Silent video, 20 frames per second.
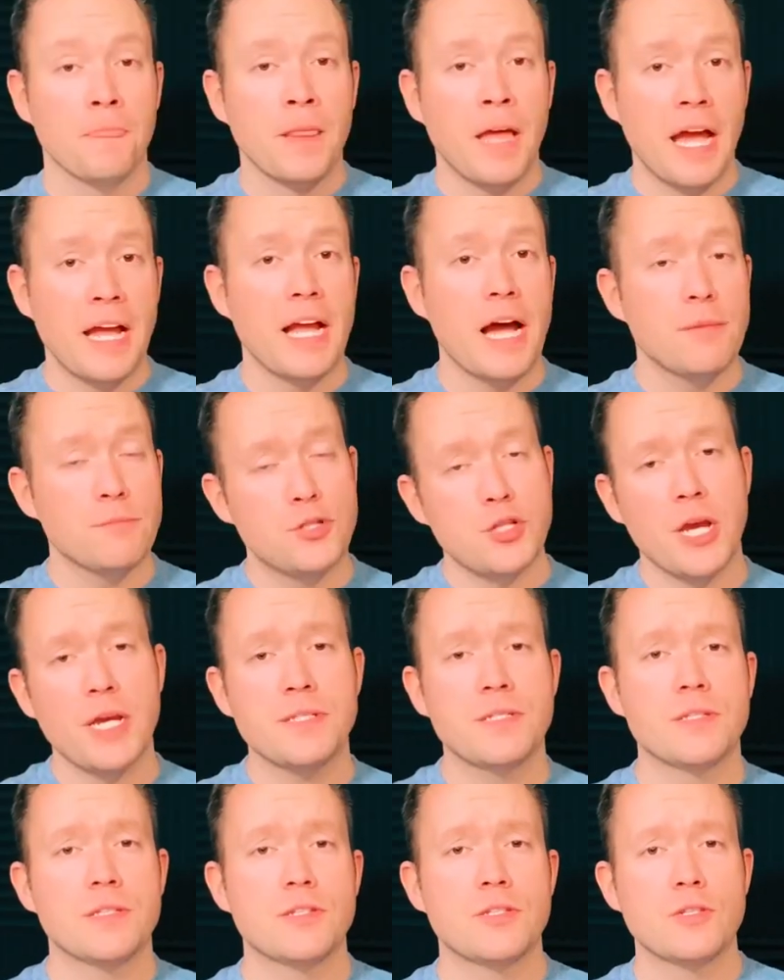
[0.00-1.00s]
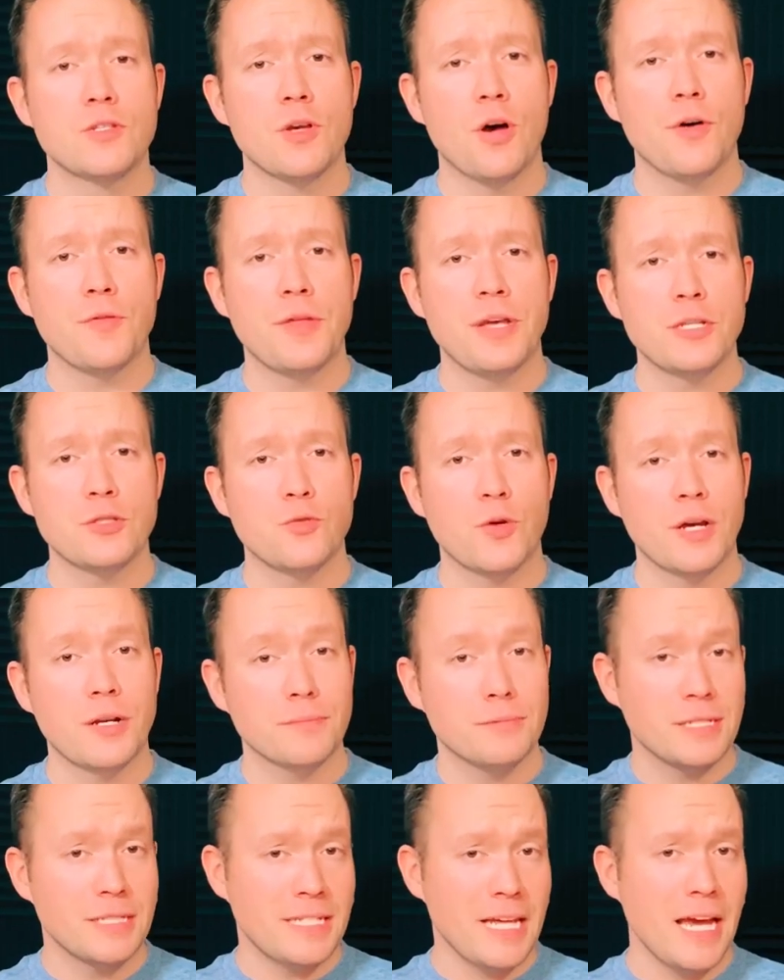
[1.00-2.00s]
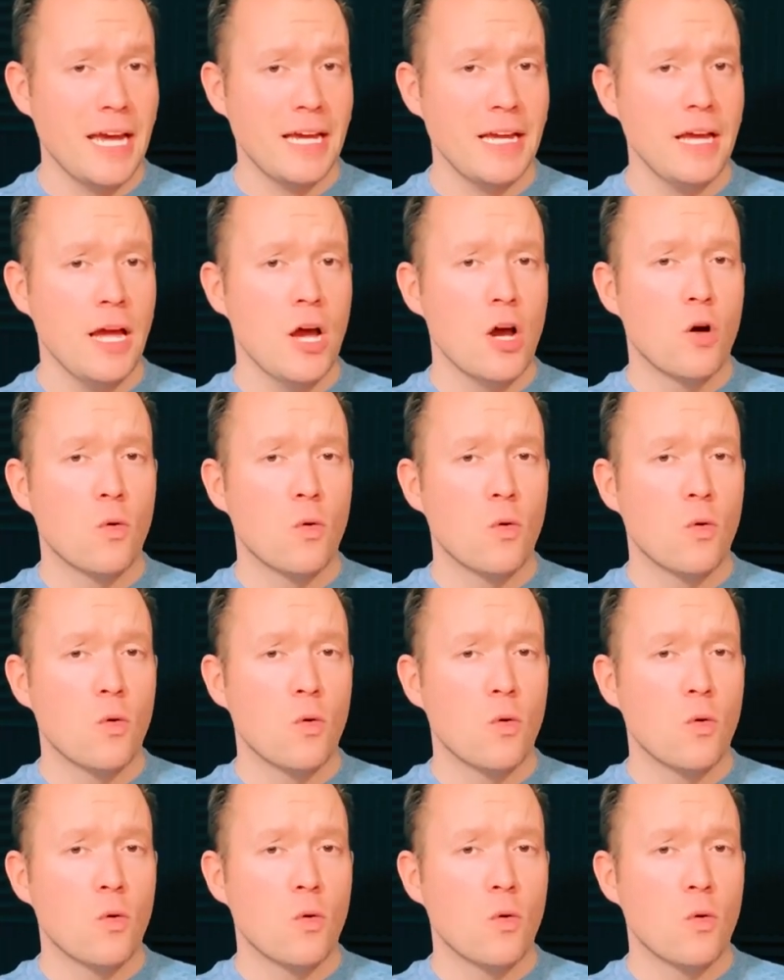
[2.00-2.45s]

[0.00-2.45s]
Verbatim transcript: Hey, I'm Chase and this is All Things Random. Today,